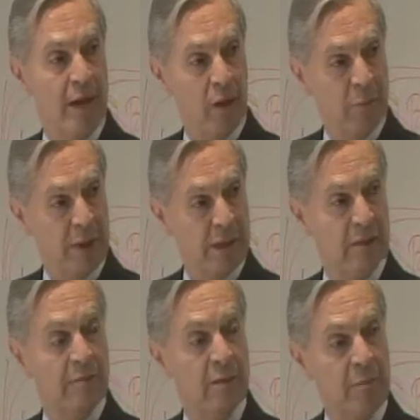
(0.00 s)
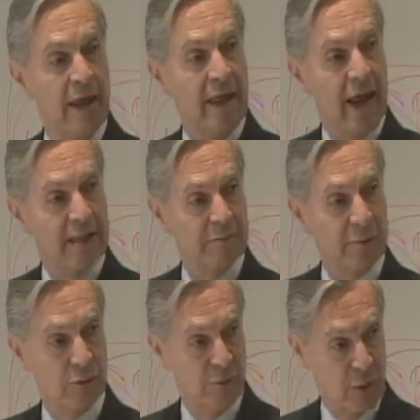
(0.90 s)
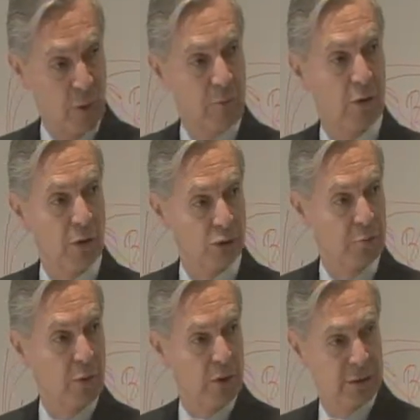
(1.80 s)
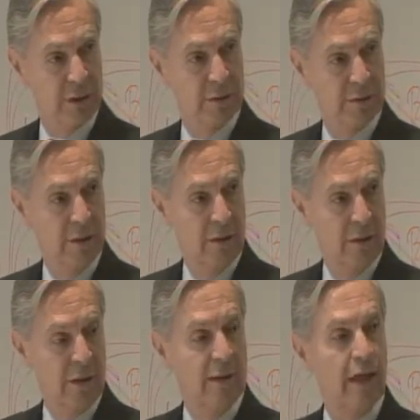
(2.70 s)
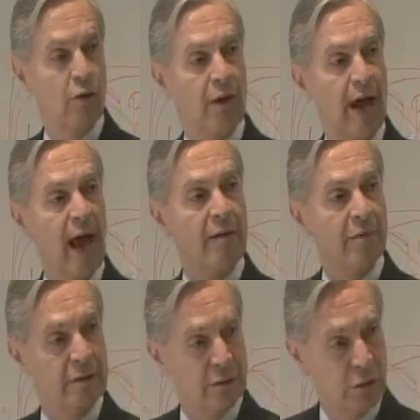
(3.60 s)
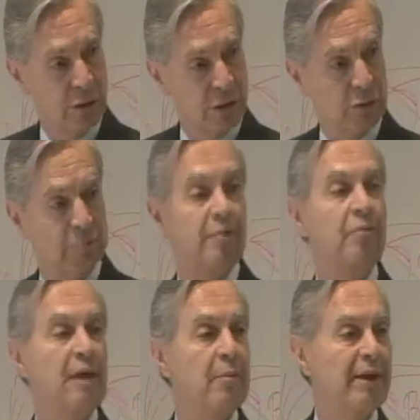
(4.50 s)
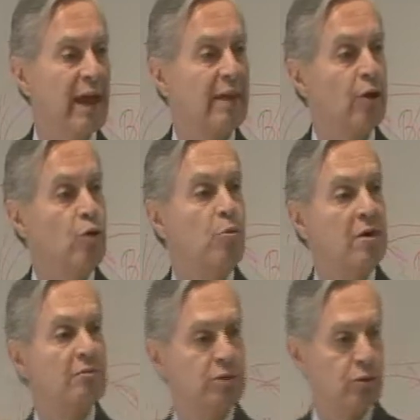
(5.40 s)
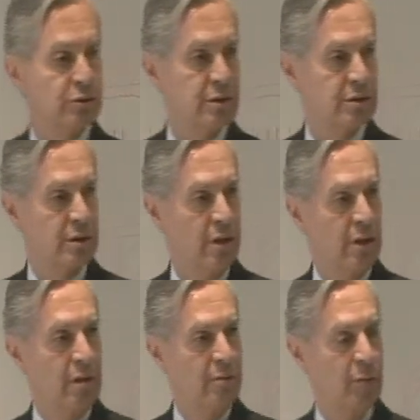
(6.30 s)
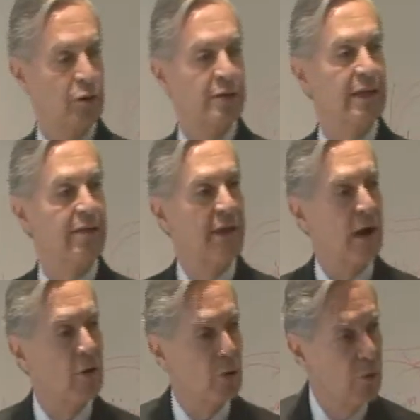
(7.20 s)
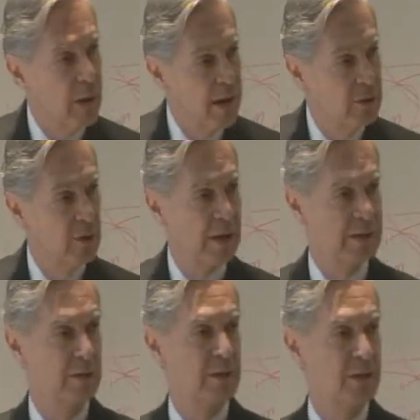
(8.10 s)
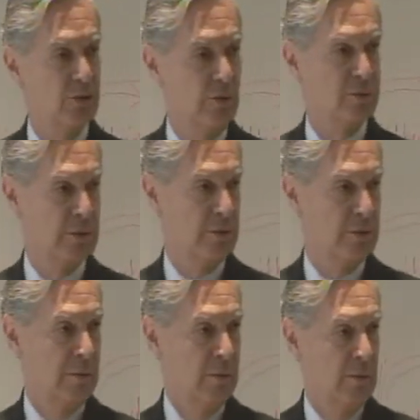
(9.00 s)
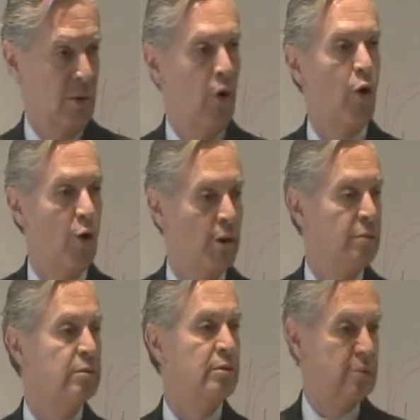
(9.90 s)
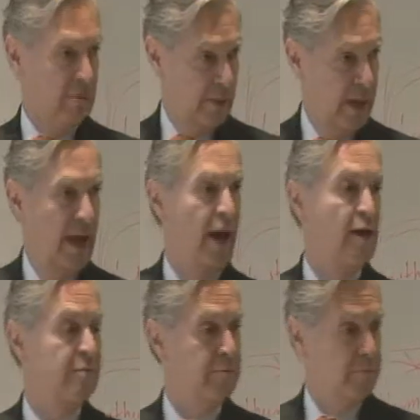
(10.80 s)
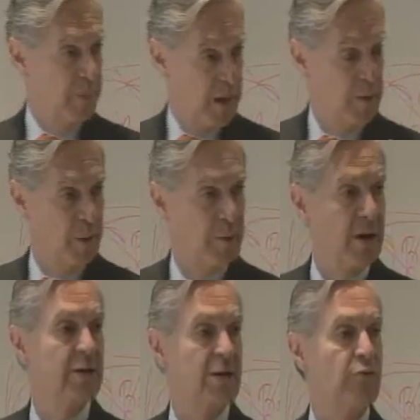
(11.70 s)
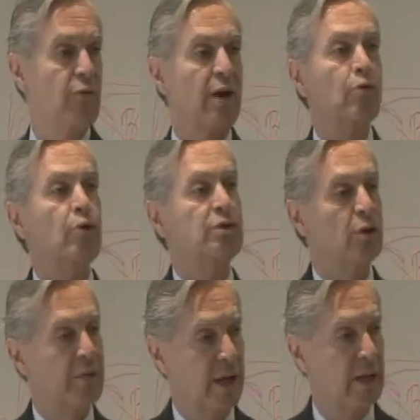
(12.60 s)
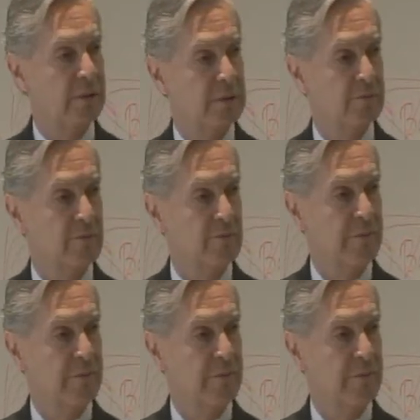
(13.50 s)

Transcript: remain competitive in many aspects of their own production process. They don't have the resources, meaning by that human resources, because either they are not willing to accept the jobs, or they are better prepared and therefore are doing something else.